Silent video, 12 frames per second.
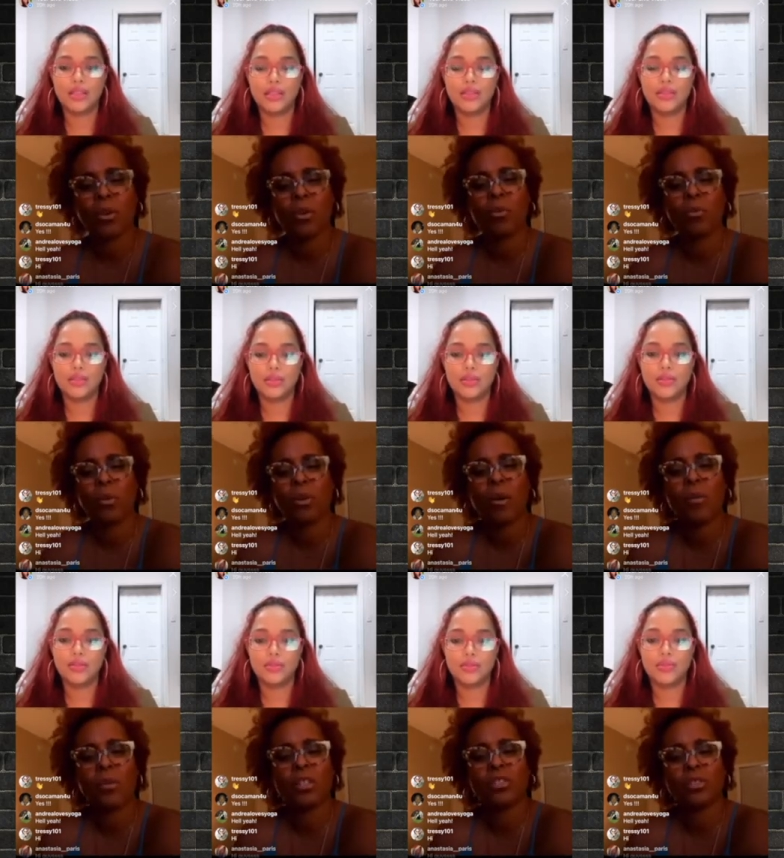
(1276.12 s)
Speaker 1: about? What do, what do
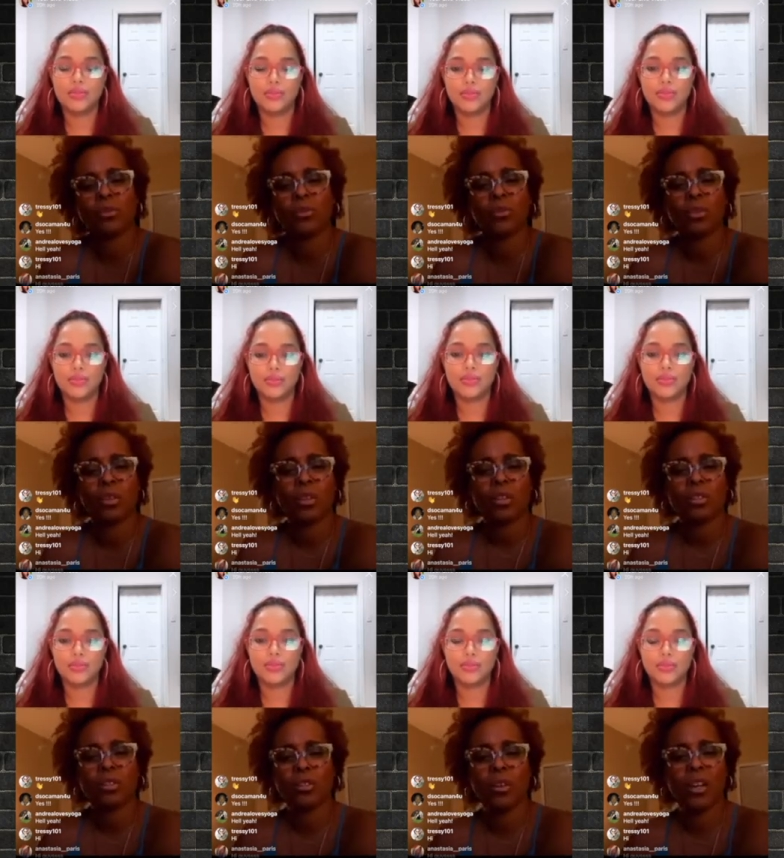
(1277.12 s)
I want to do?
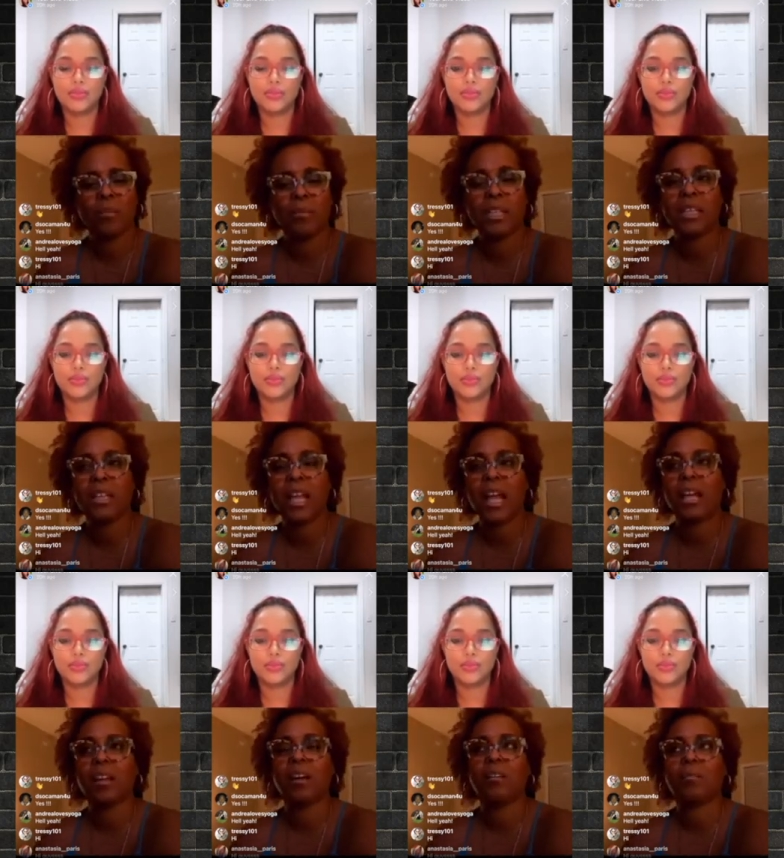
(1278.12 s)
You know what I mean?
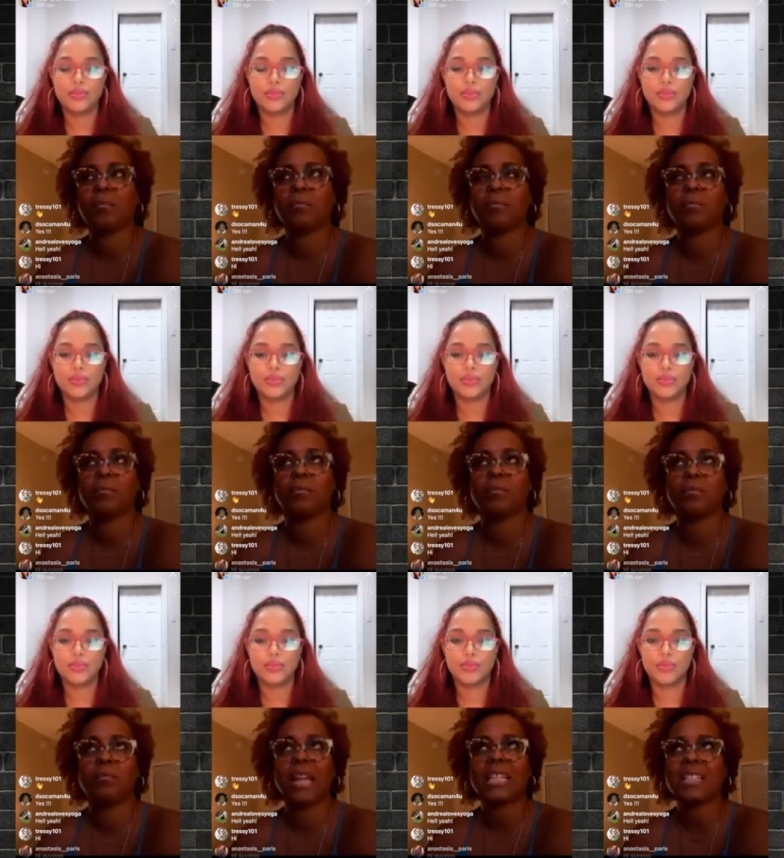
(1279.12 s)
And um,
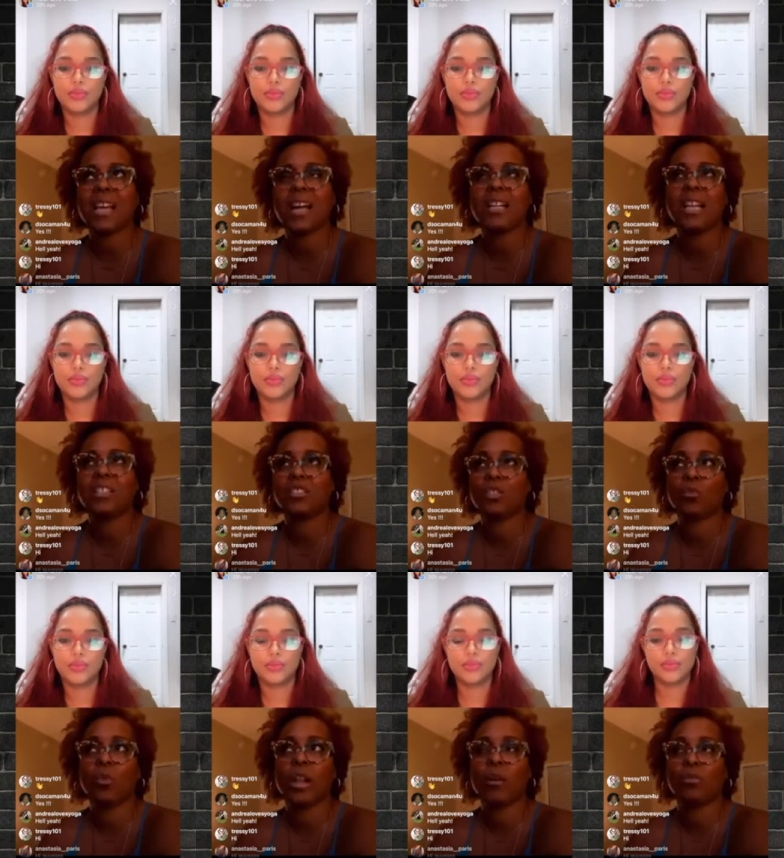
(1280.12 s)
that's kind of like
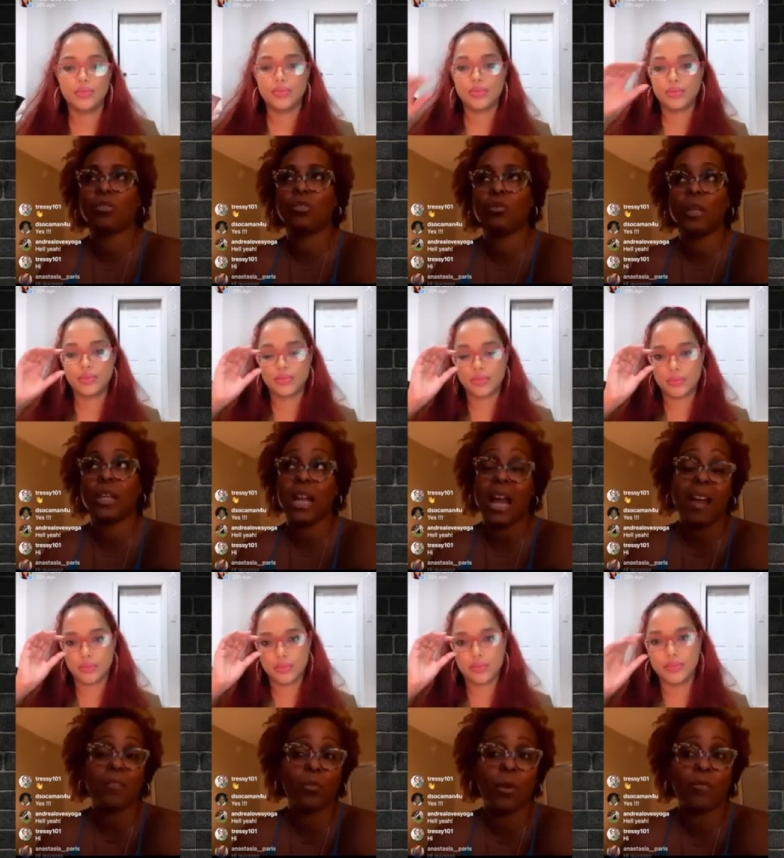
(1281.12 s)
just what I was doing. And I
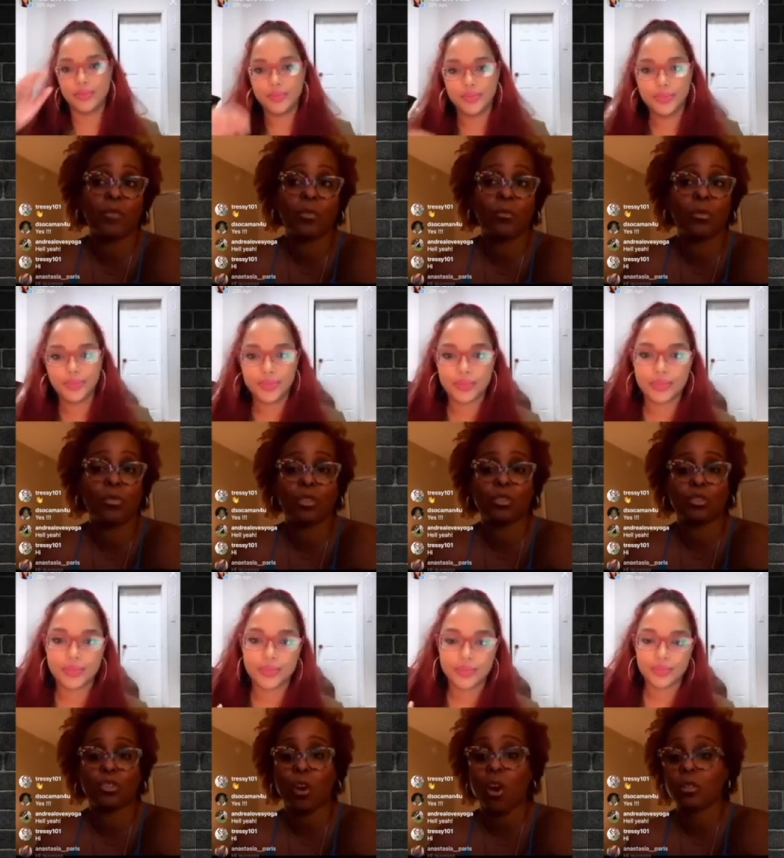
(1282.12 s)
have to wait for the music
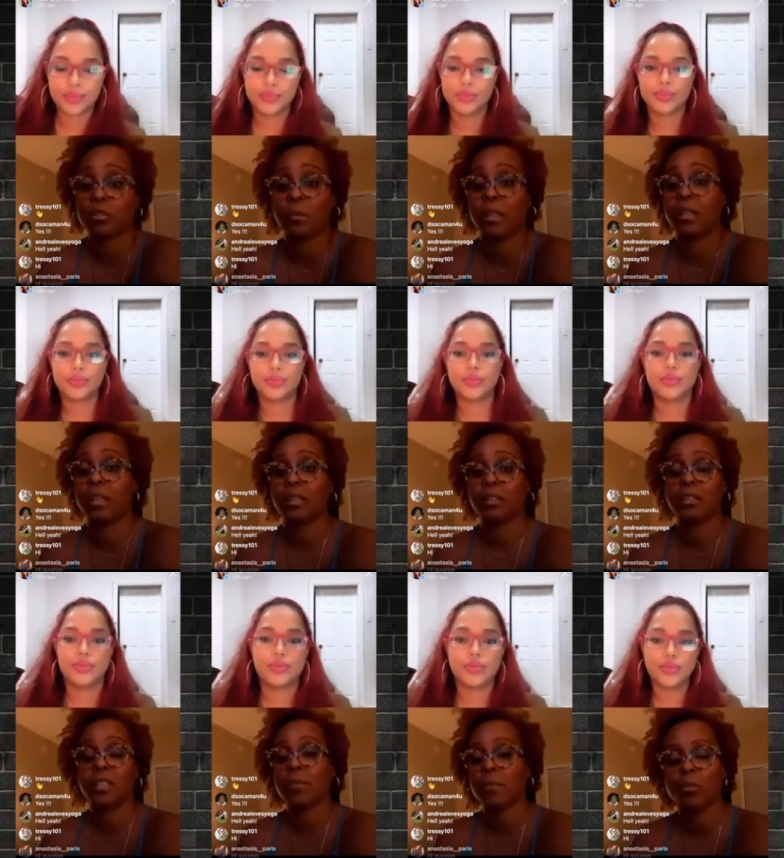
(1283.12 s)
to talk to me
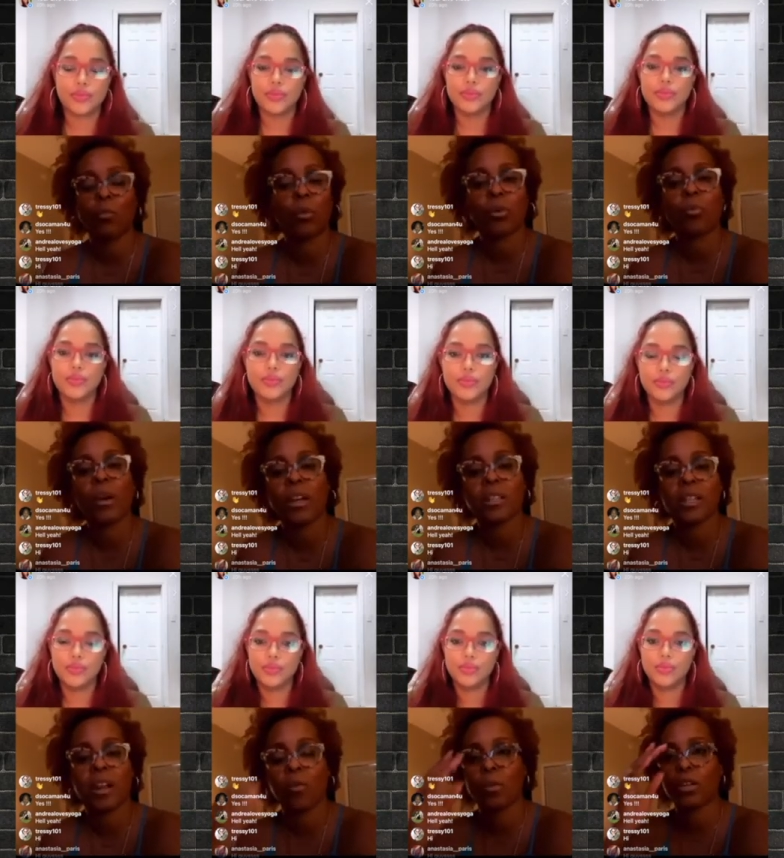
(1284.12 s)
to tell me wh- where is
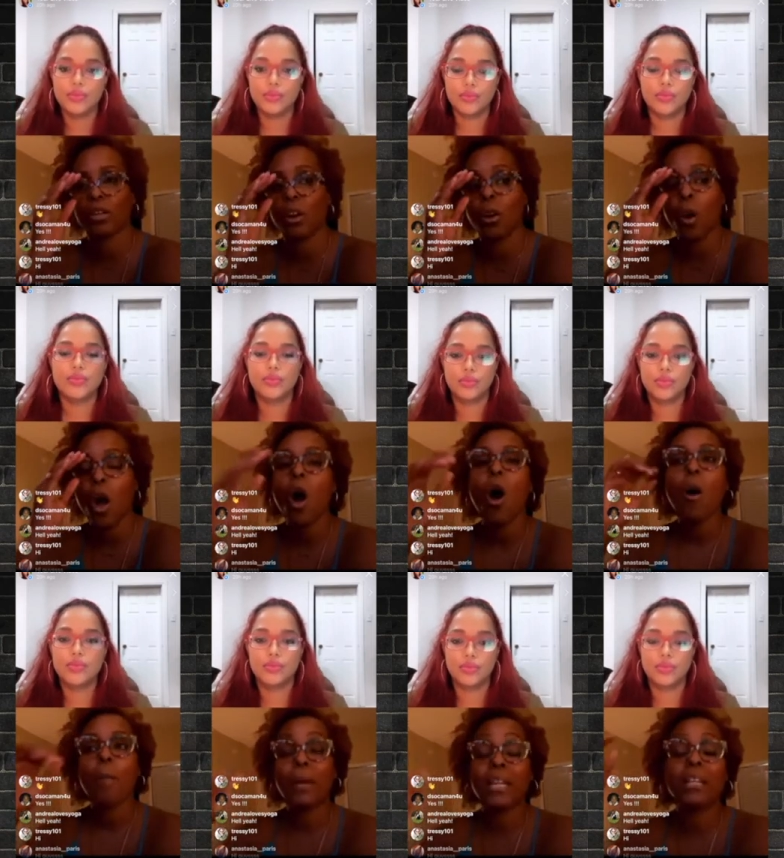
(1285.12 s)
it I want to go.
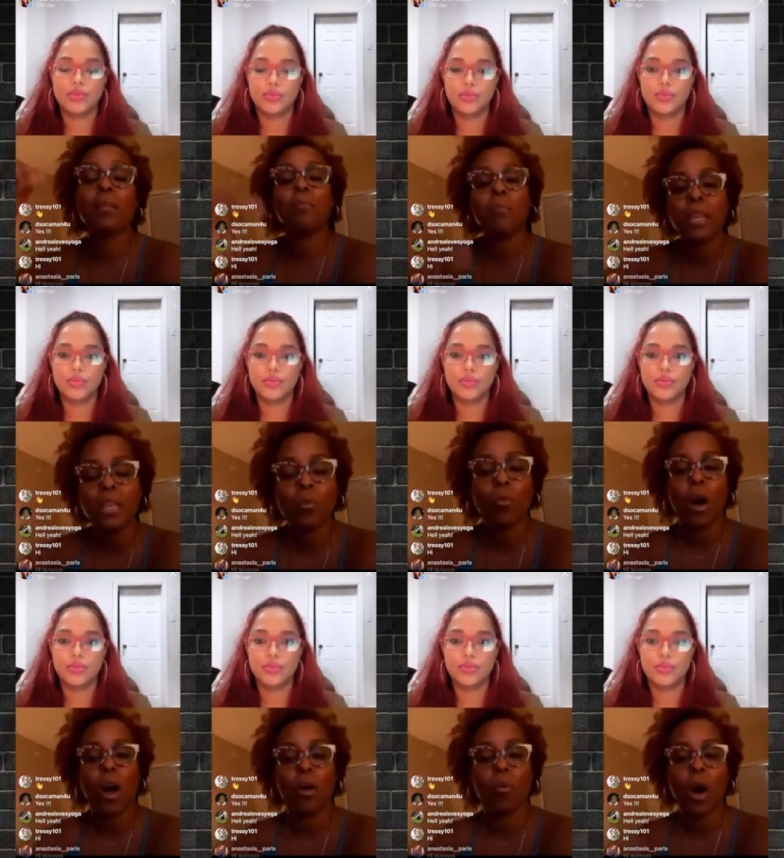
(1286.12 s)
But in the
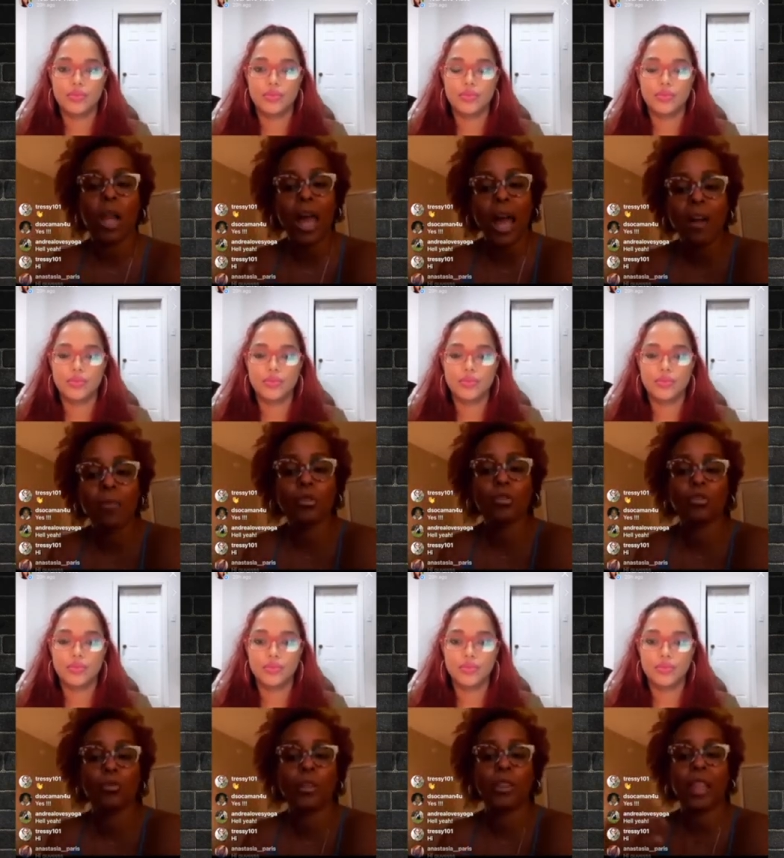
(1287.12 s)
meanwhile, while I was
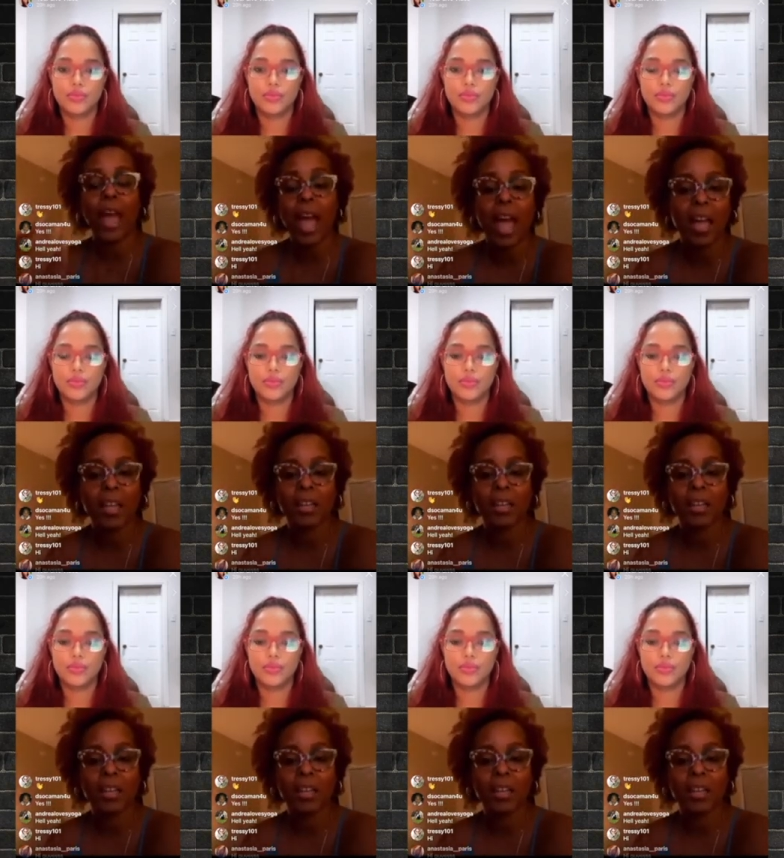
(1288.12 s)
doing that,